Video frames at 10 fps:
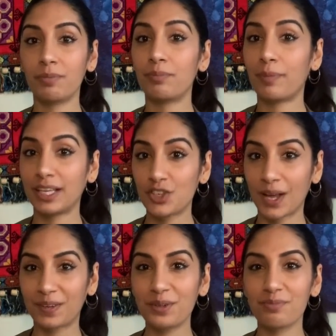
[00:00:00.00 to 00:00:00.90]
my
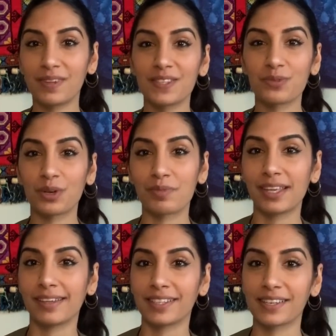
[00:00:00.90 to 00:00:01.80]
channel, Miss Reamy
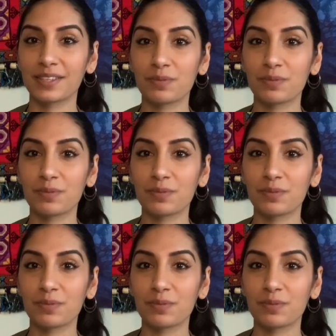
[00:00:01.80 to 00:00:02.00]
Healings.